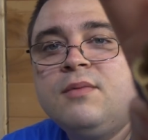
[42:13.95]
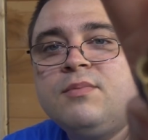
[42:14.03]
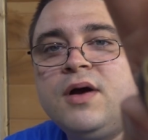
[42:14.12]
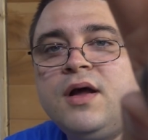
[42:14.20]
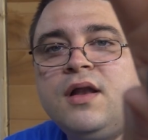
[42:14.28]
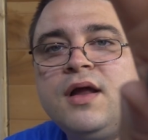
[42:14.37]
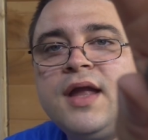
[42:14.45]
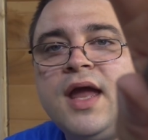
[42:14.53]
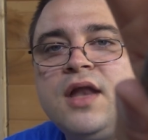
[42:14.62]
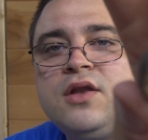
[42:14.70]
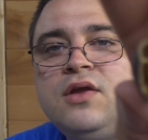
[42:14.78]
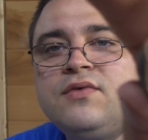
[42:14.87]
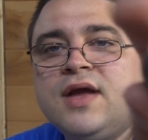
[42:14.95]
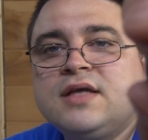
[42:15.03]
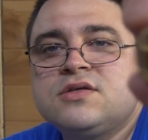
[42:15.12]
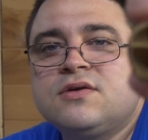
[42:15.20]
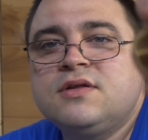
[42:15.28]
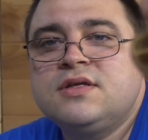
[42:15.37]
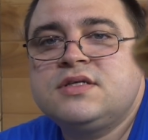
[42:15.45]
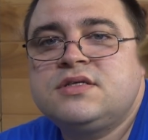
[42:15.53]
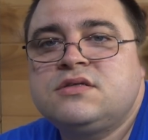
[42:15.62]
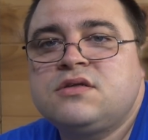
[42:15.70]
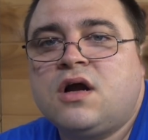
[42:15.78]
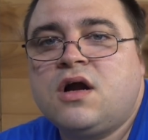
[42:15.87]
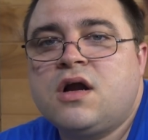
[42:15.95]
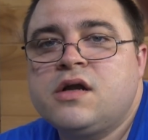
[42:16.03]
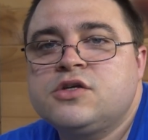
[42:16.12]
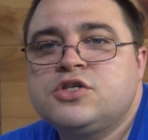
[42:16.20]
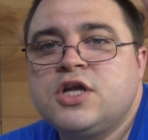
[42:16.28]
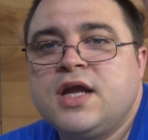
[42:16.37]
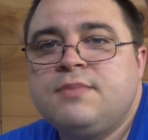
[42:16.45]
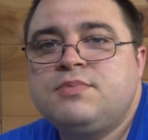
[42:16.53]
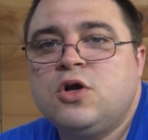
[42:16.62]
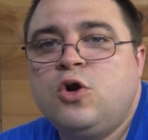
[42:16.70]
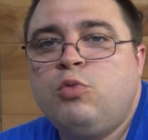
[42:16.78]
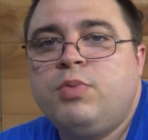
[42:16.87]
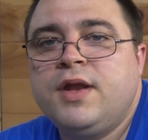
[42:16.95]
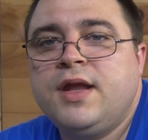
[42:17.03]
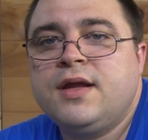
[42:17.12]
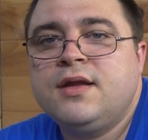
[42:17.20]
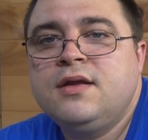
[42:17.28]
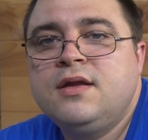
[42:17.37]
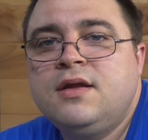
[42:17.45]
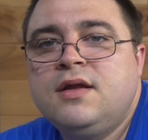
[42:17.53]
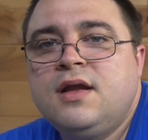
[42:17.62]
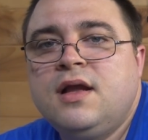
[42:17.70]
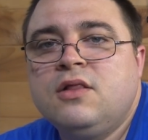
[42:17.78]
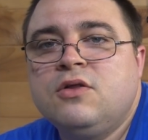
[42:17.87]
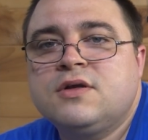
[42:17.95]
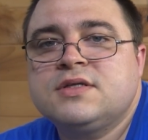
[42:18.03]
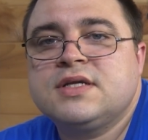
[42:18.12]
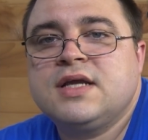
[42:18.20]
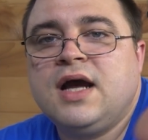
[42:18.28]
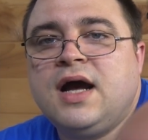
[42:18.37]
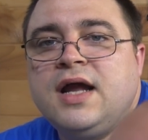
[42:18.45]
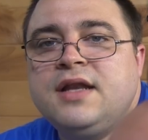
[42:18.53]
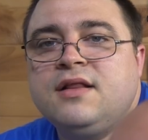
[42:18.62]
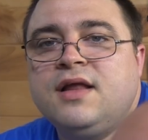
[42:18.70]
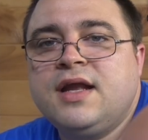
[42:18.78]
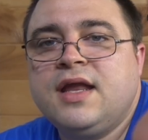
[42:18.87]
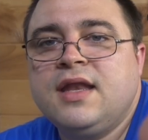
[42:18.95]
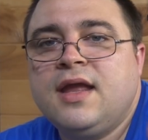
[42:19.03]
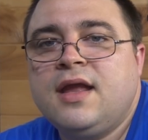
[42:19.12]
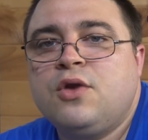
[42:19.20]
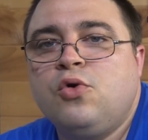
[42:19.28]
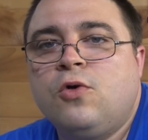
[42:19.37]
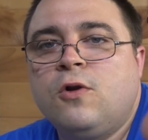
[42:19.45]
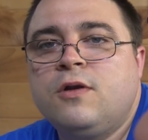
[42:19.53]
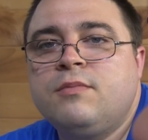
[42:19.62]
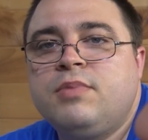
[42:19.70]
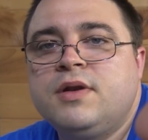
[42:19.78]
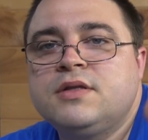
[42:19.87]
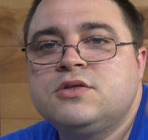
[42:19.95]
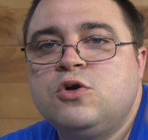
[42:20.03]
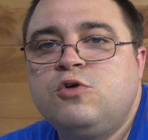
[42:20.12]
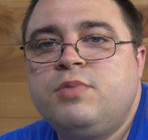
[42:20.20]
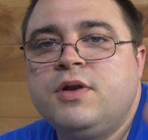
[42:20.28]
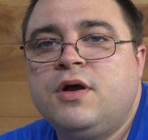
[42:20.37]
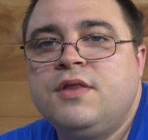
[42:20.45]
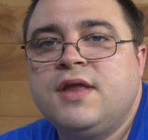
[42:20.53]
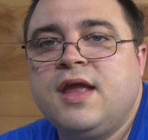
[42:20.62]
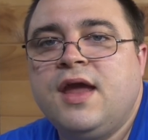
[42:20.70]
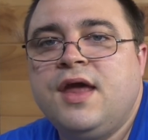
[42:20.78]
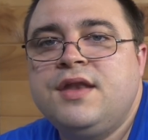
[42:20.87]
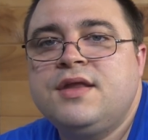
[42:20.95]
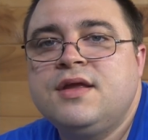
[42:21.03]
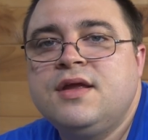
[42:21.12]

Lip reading: But again, you've got sort of this star-shaped opening. It looks kind of like an acorn, but it's open on the end.